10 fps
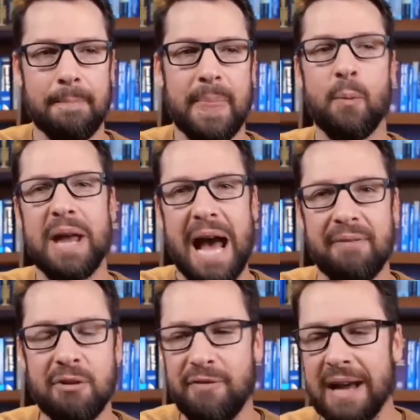We
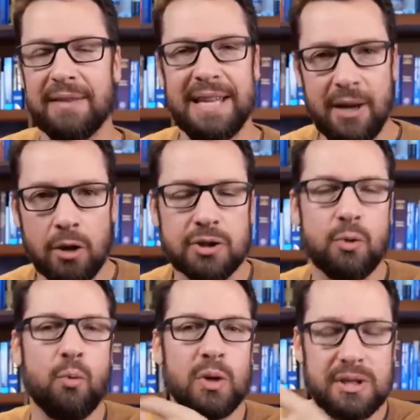have the fact that he
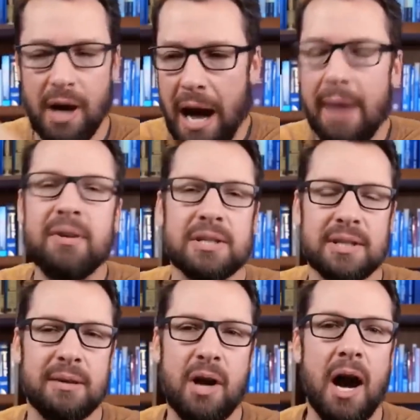also was
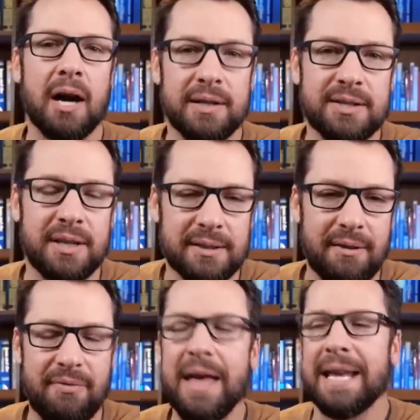obviously cognizant
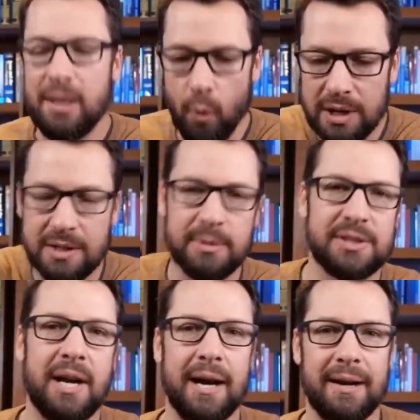that he was the
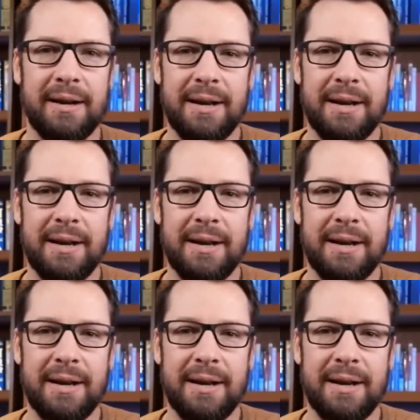Messiah